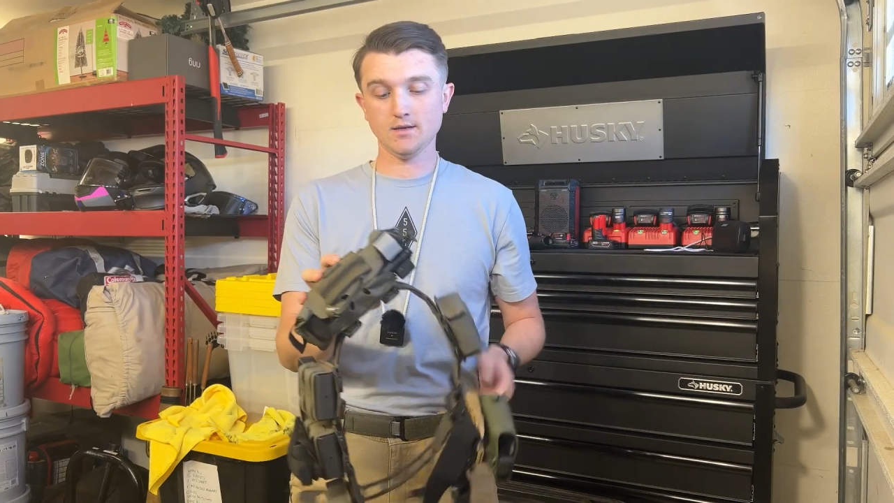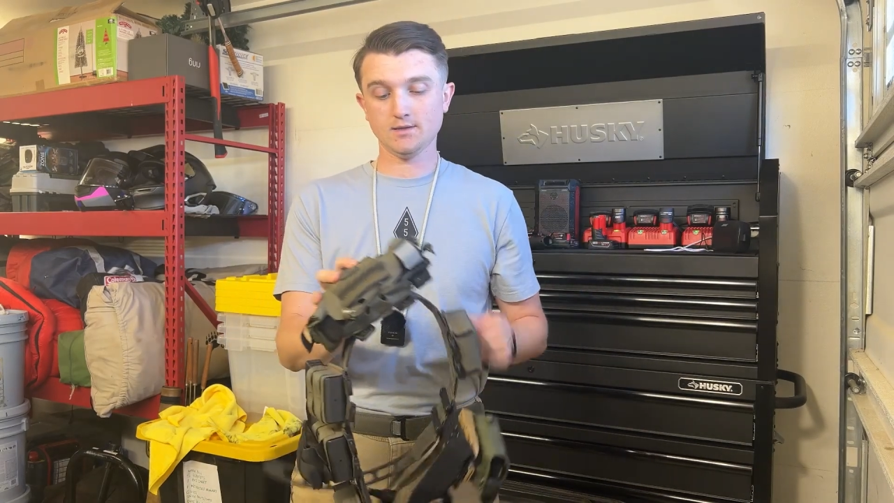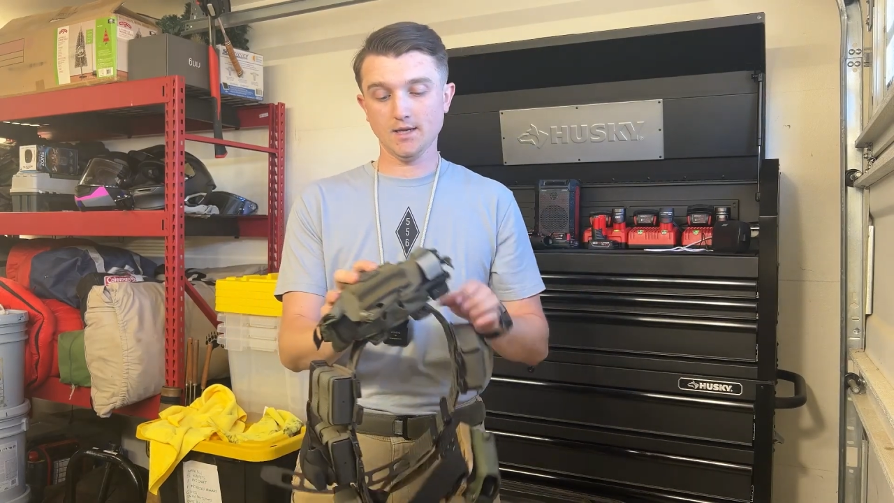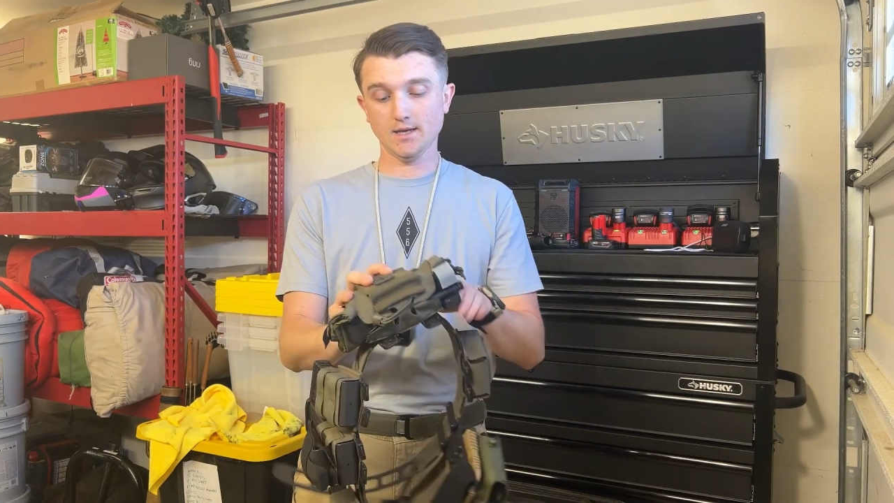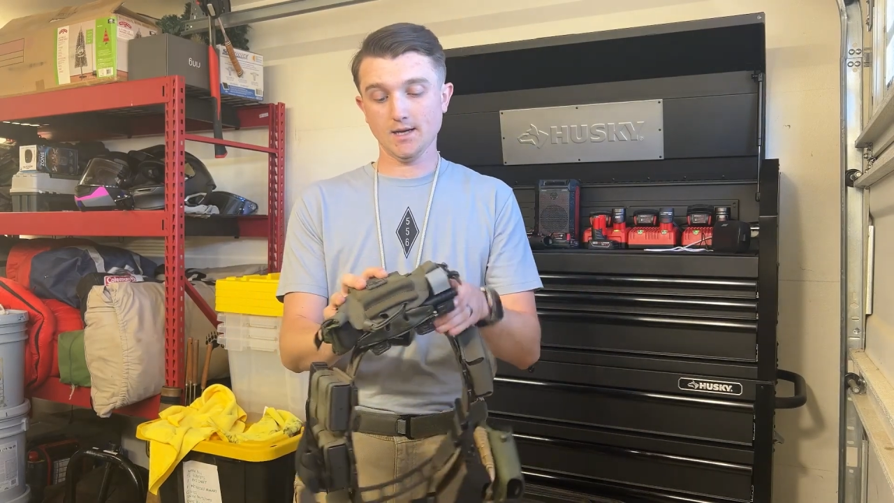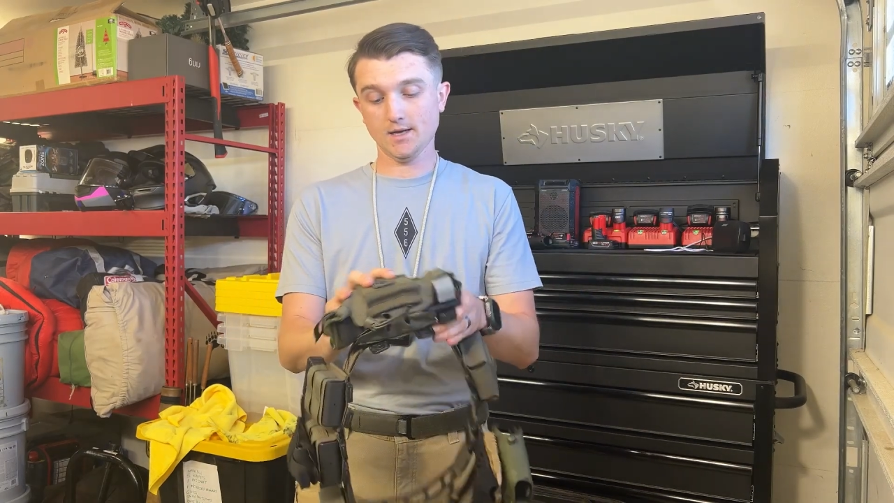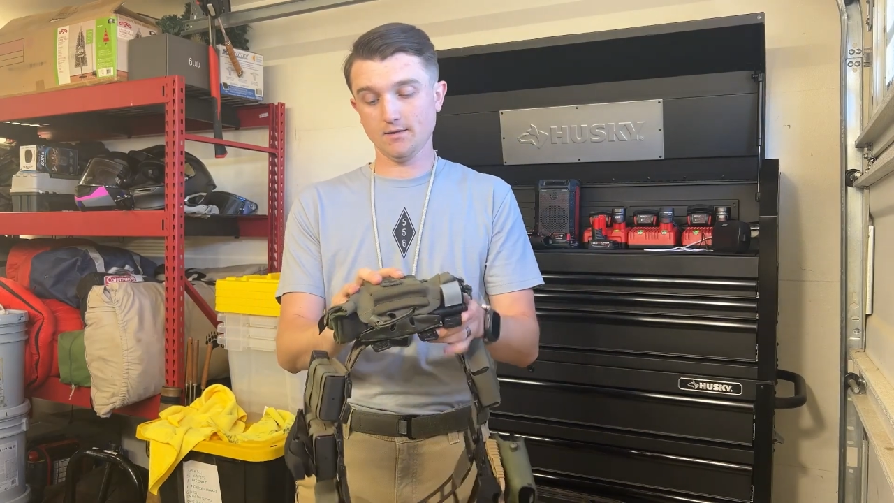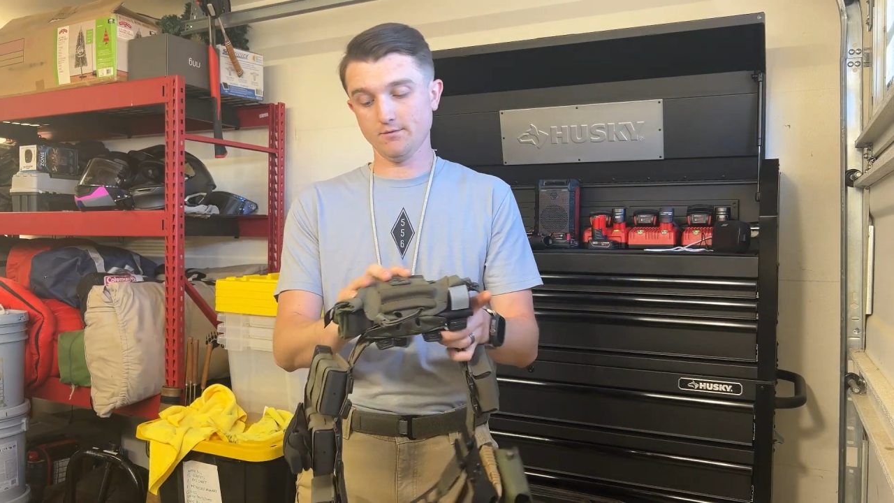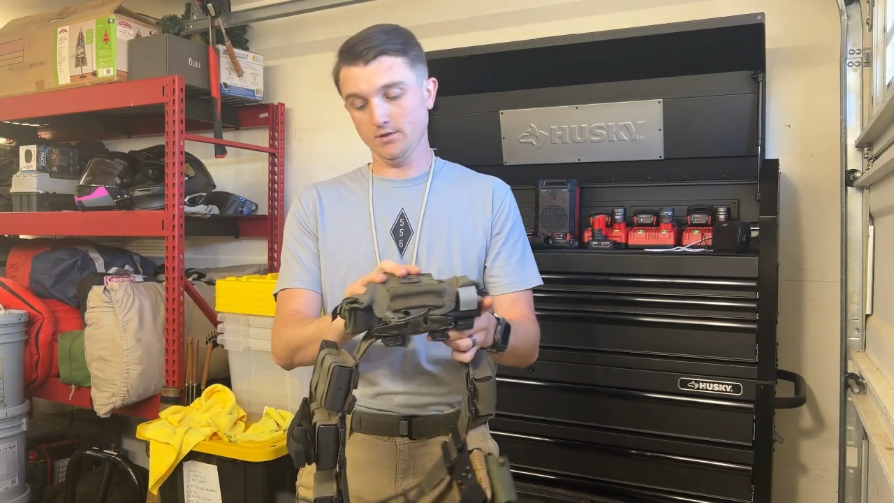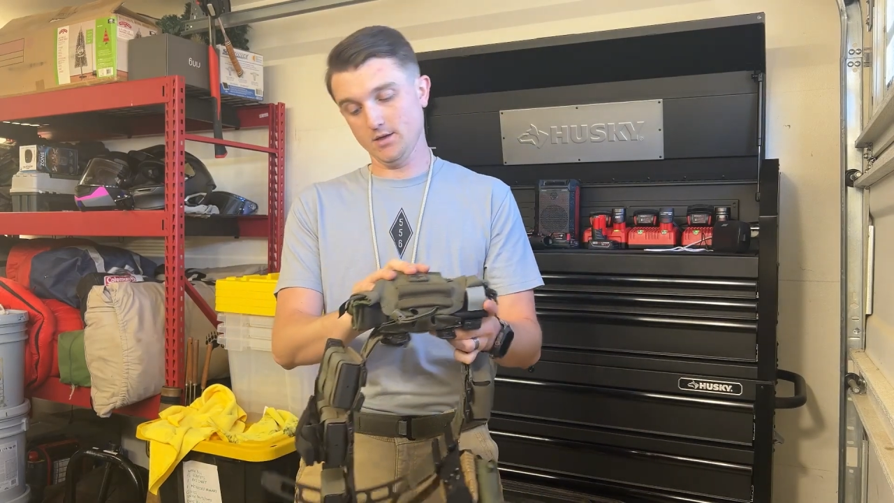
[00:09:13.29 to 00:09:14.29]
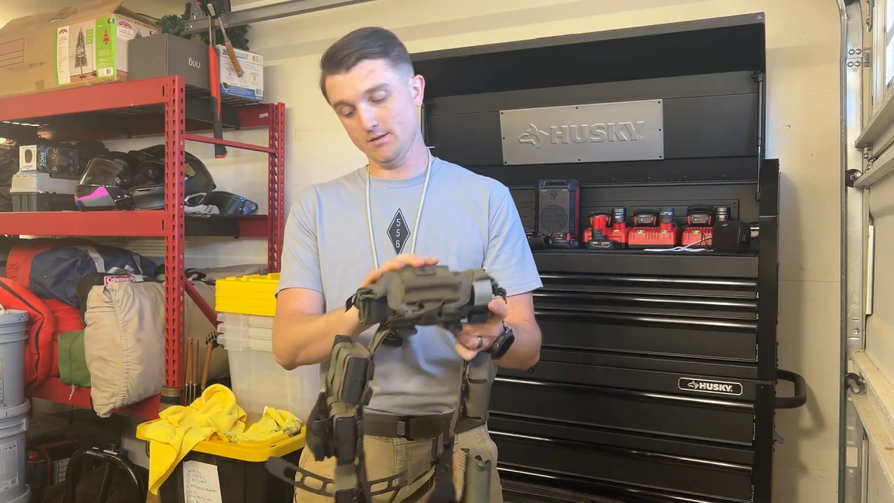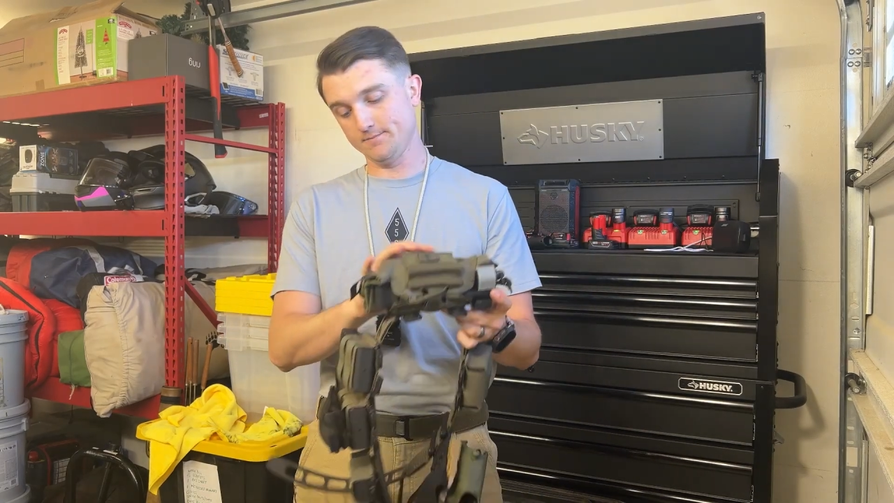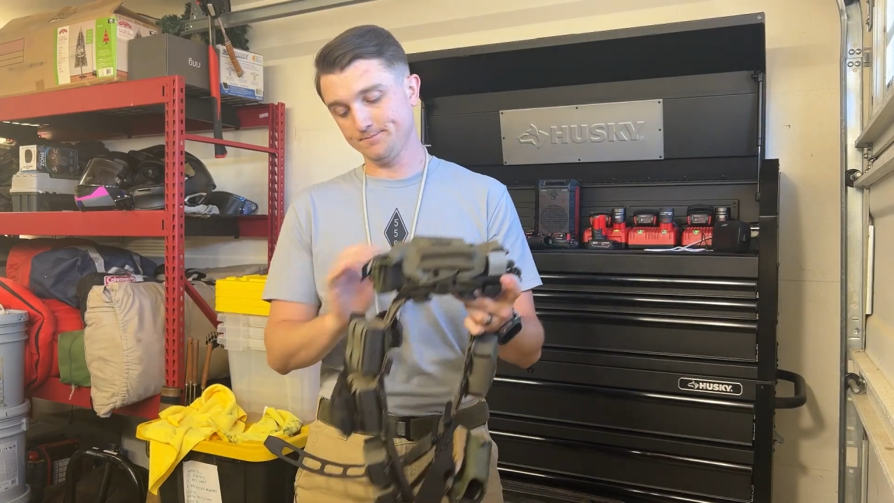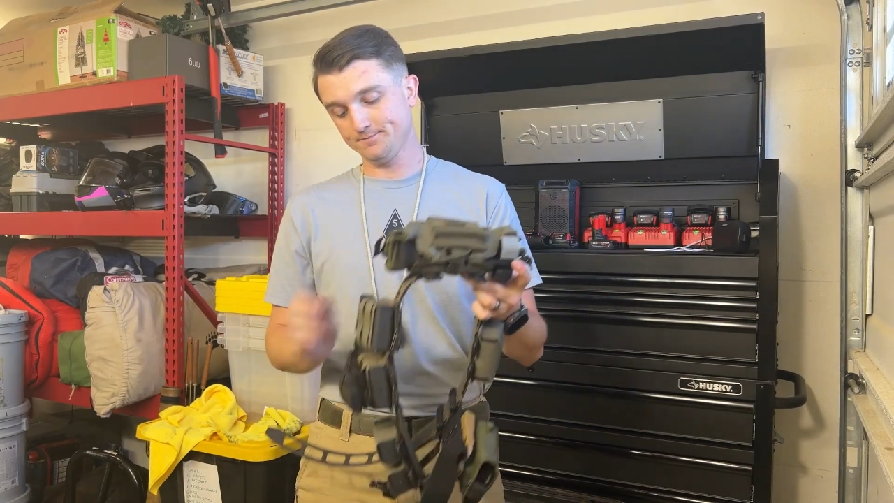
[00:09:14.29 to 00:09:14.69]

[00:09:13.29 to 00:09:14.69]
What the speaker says: say negatively